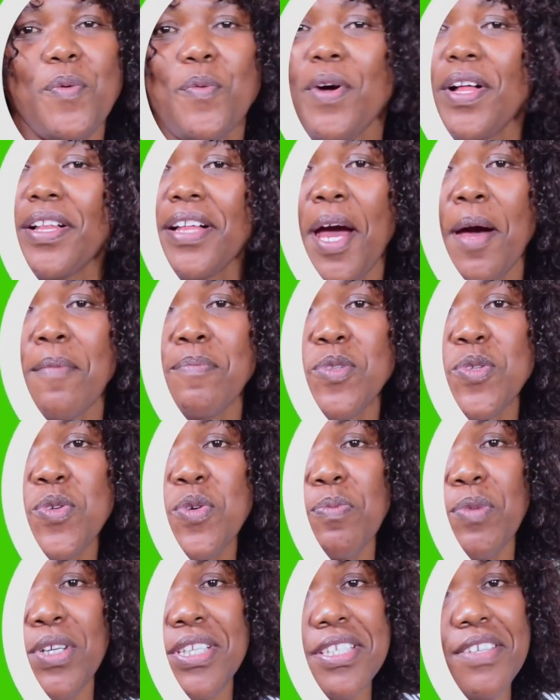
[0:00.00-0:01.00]
welcome to
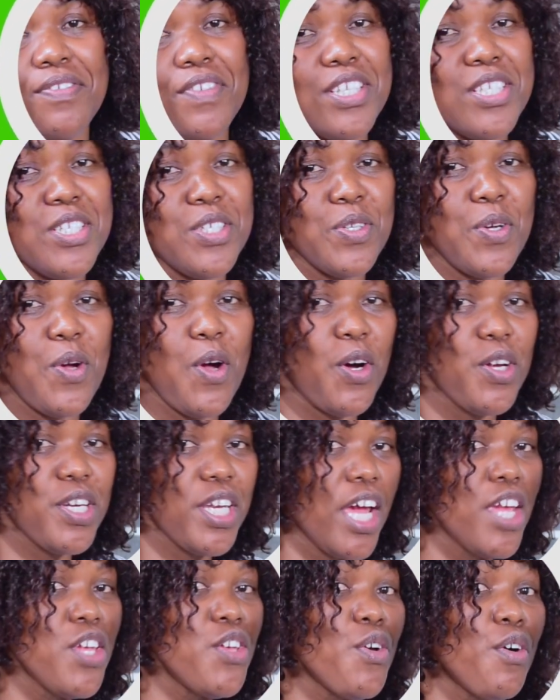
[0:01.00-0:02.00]
Motivation Corner,
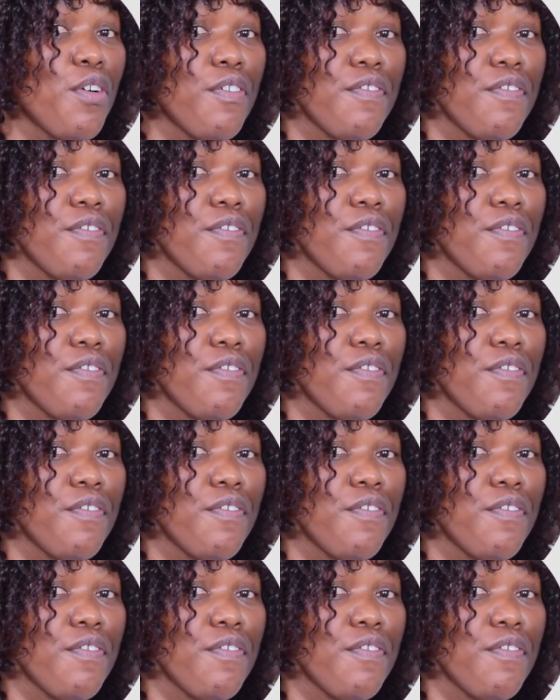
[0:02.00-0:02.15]
your